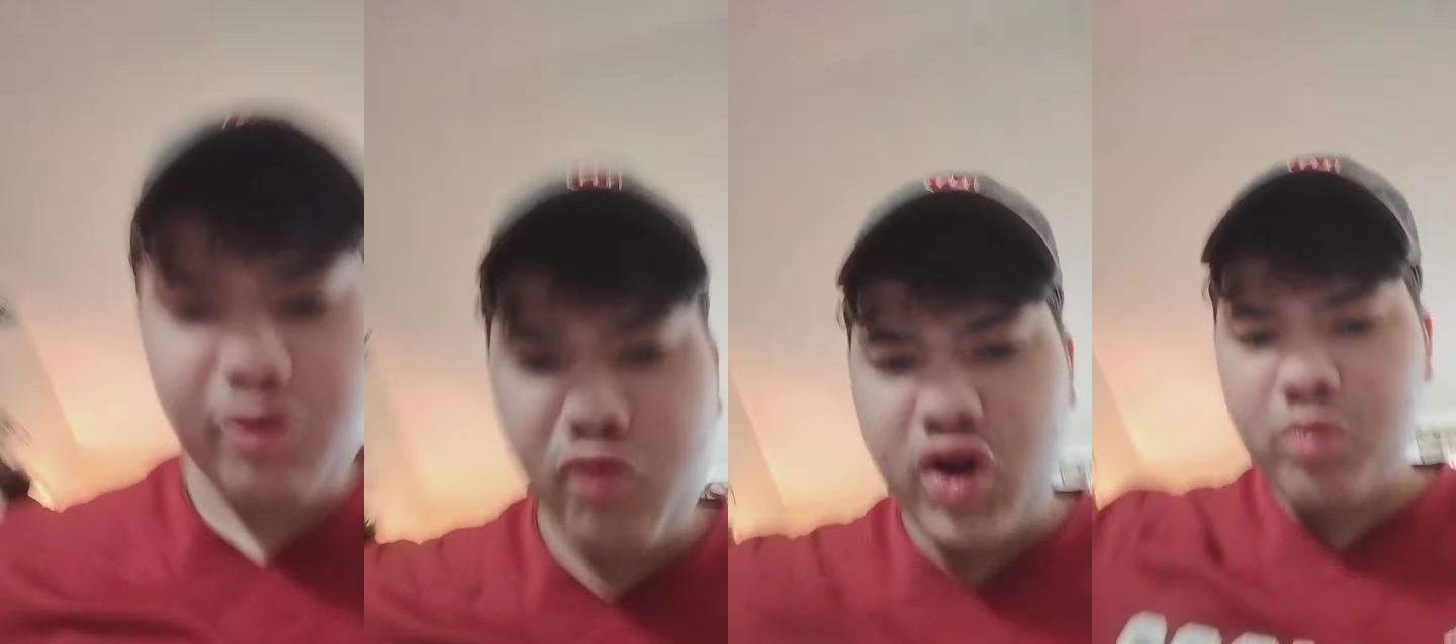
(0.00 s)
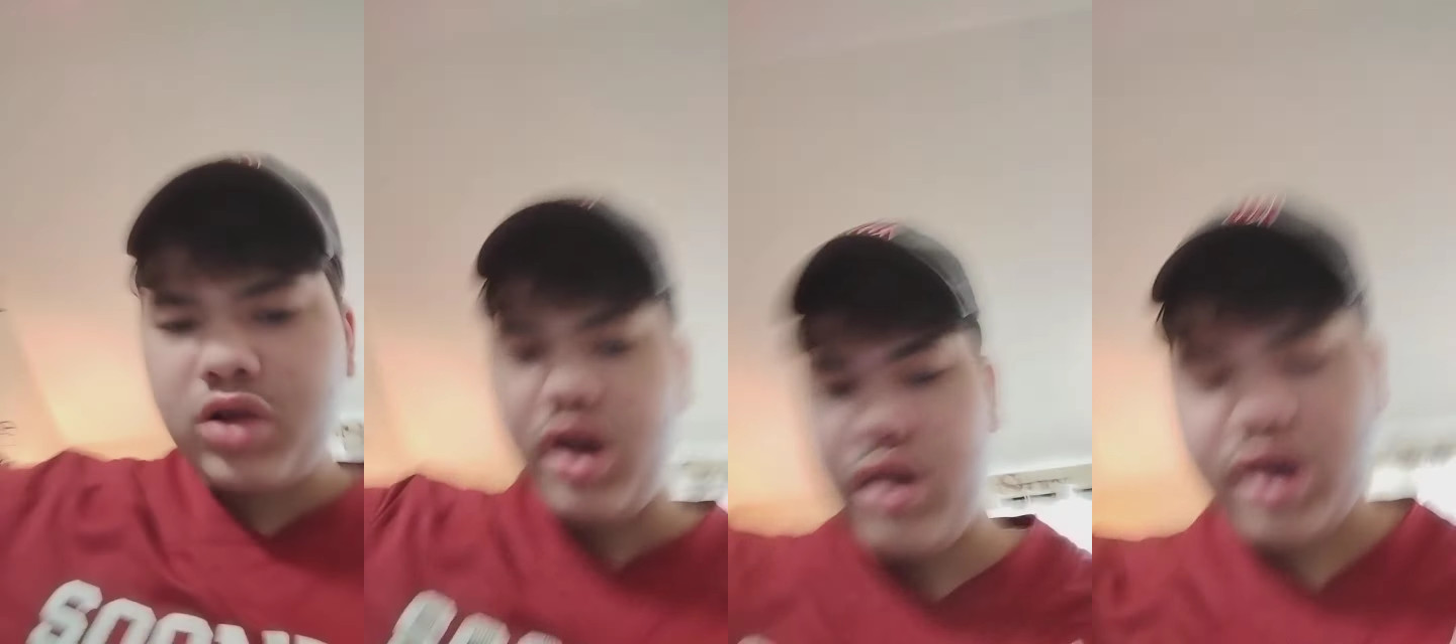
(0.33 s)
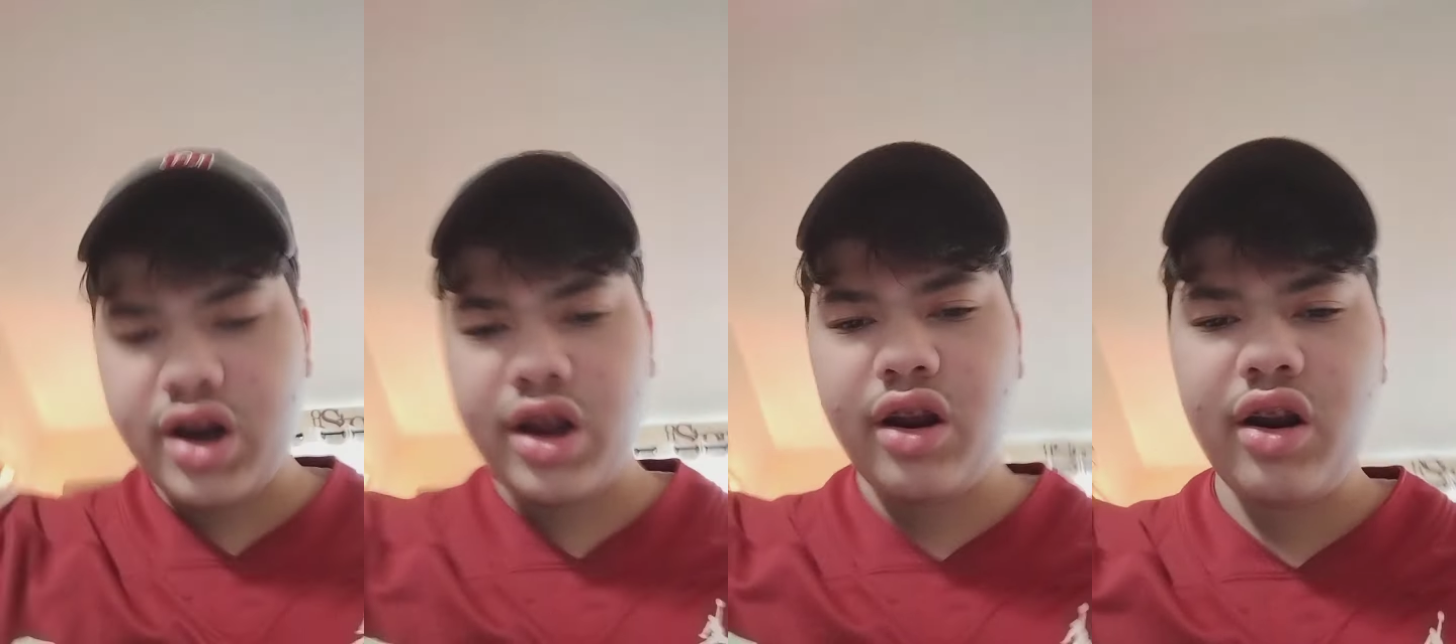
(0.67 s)
we played
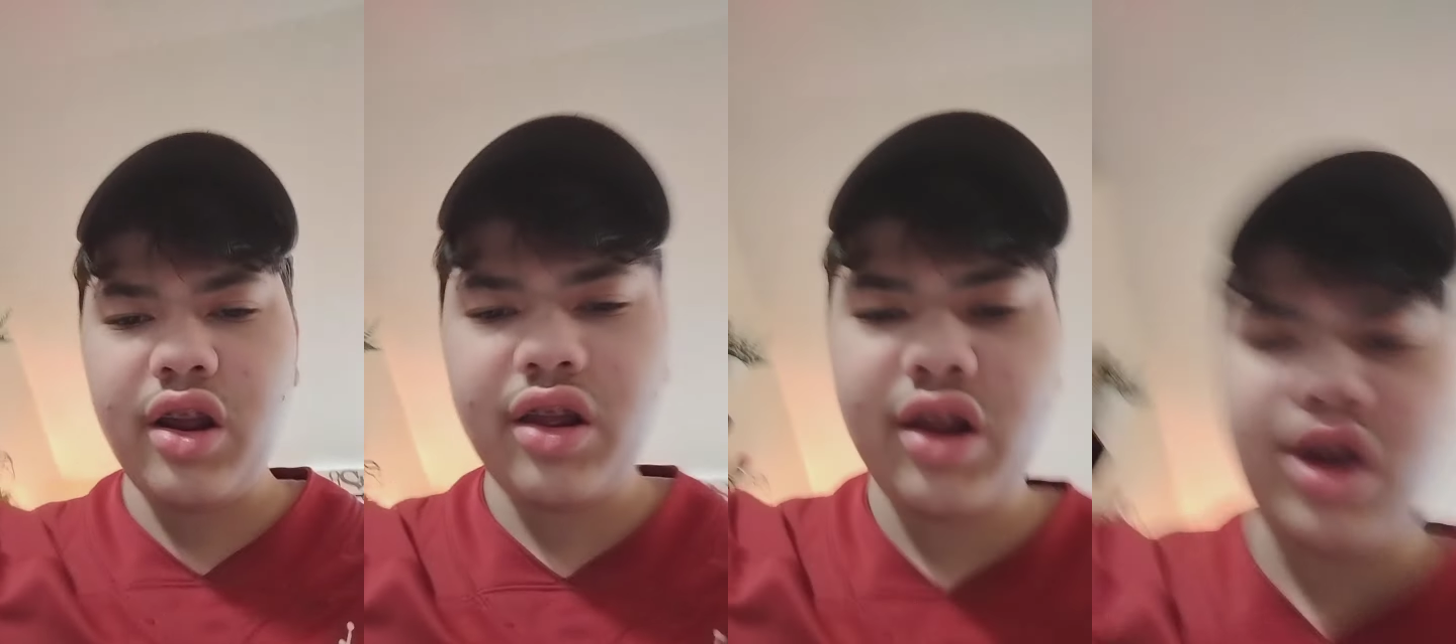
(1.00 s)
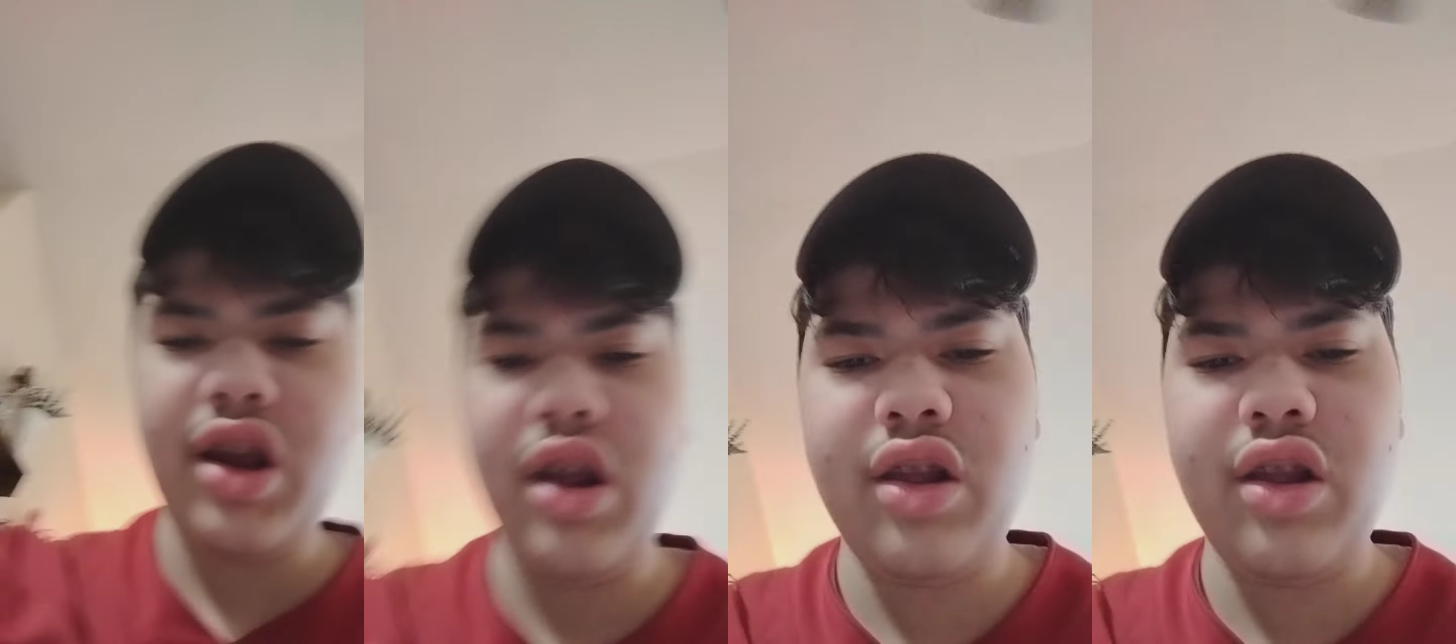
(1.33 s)
Tennessee